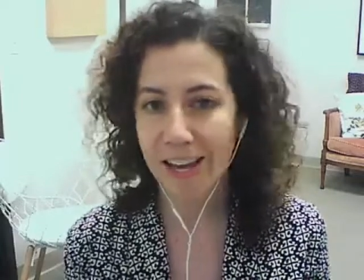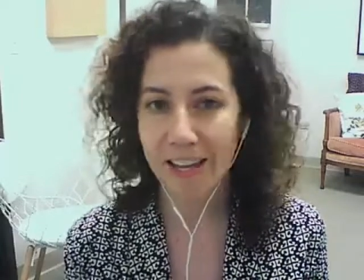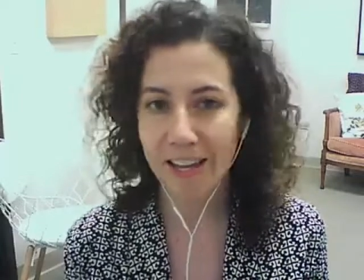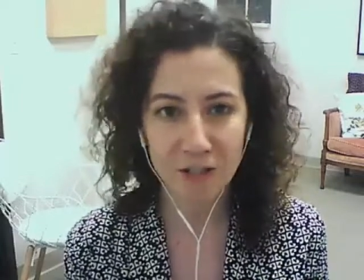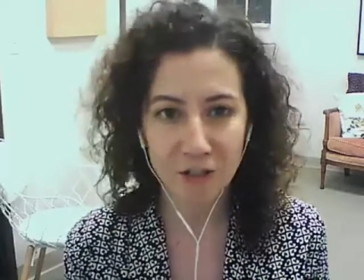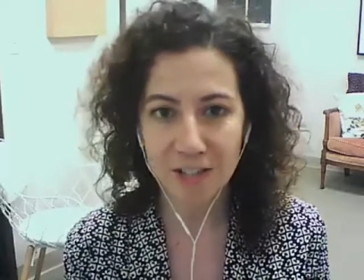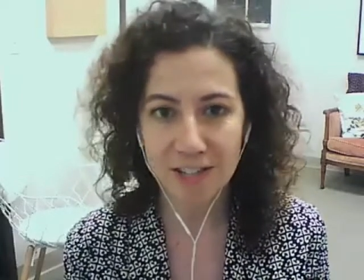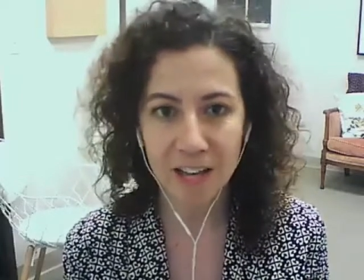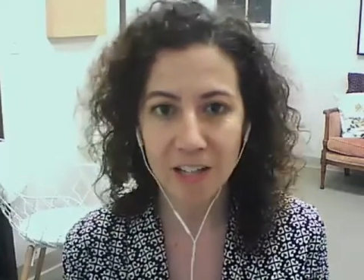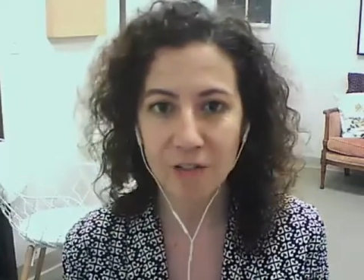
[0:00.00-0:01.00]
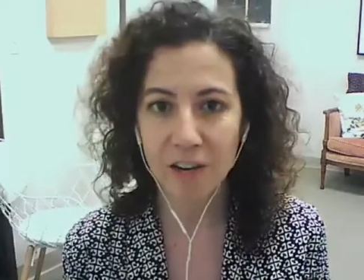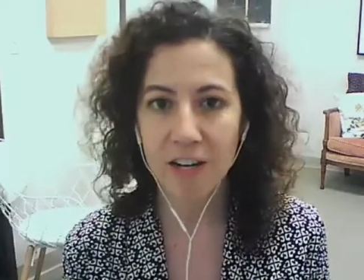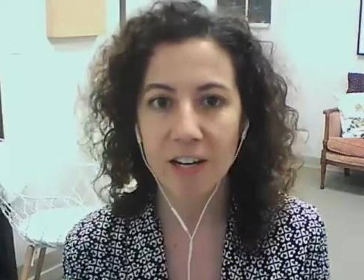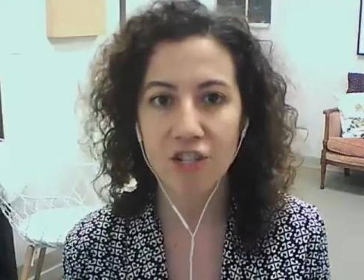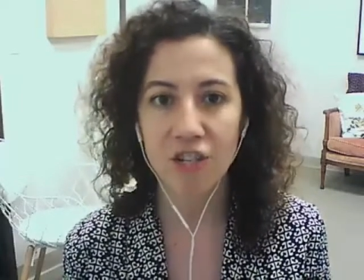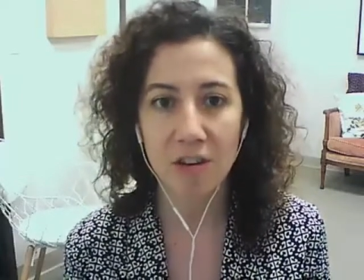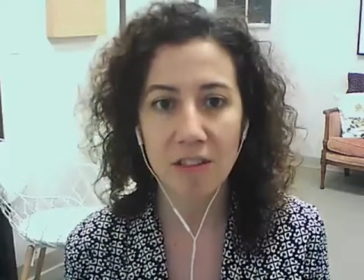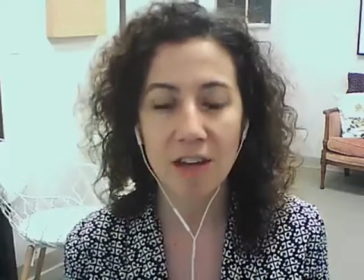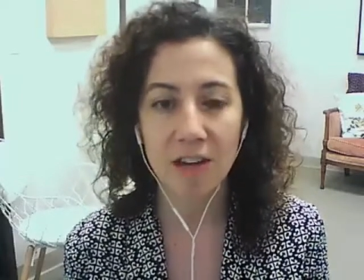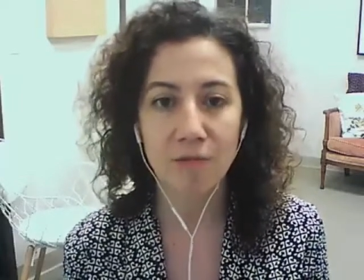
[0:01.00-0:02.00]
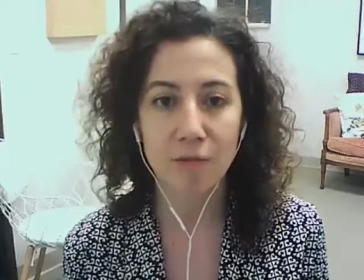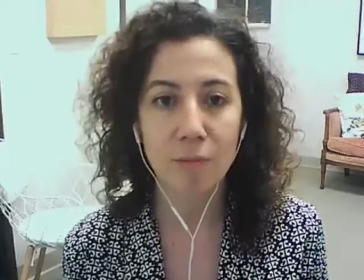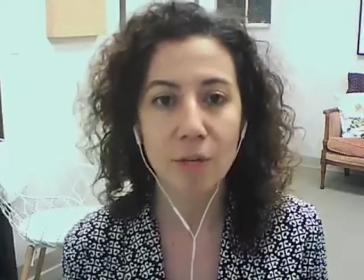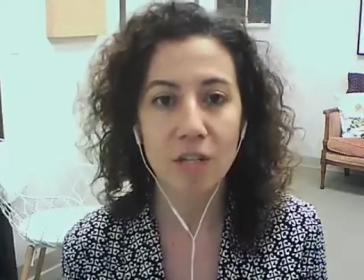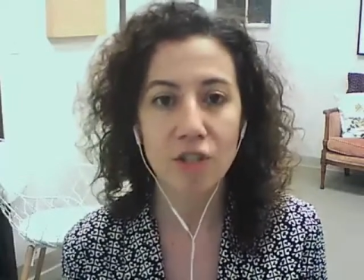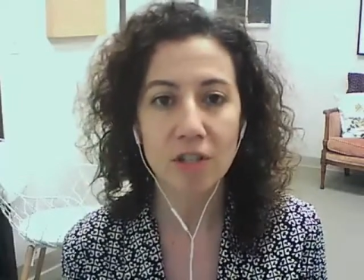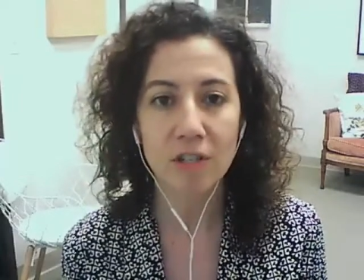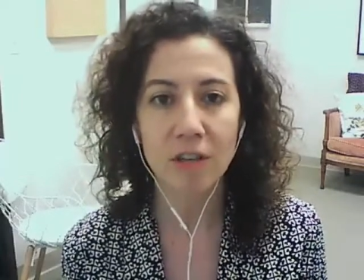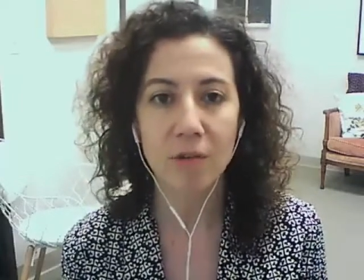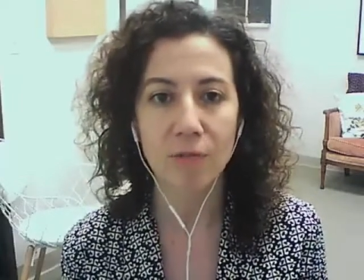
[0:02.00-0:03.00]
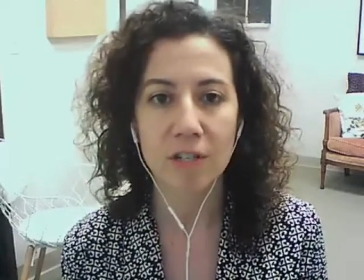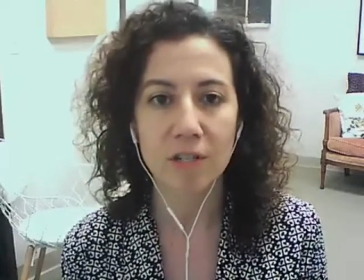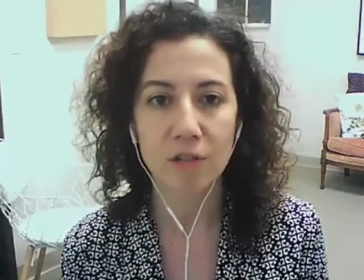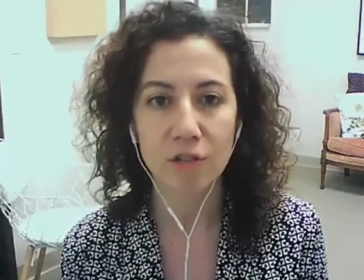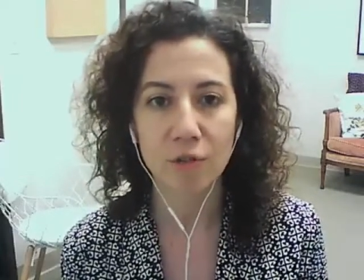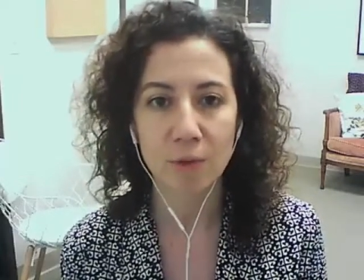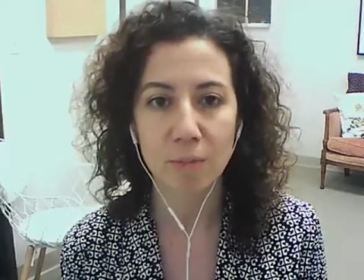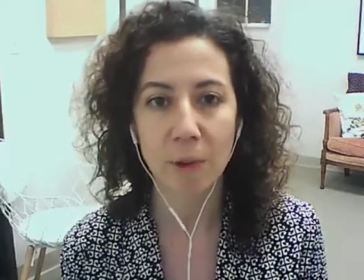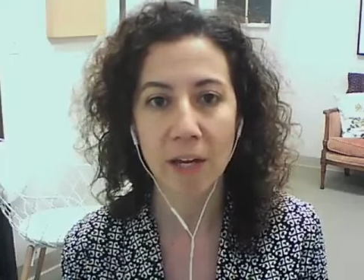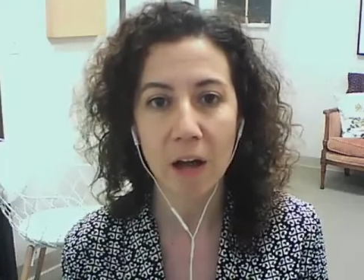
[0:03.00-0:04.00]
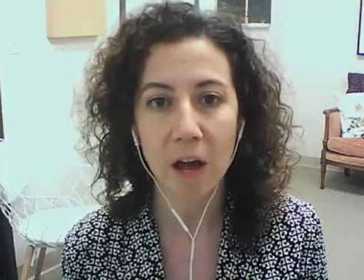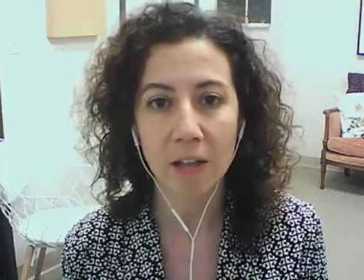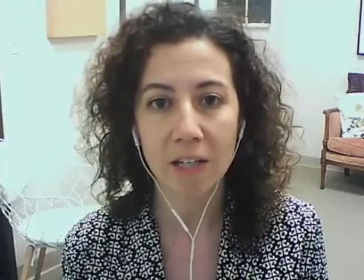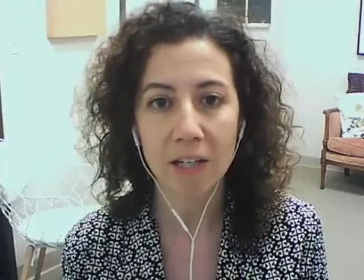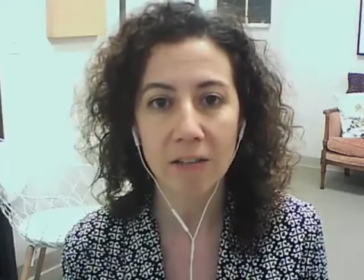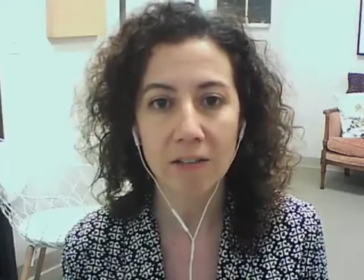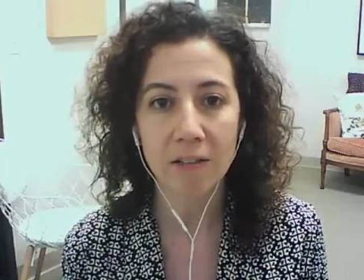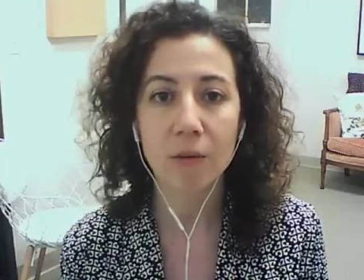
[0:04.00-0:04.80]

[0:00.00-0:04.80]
And then you're exactly right. I share that information, that research with my colleagues,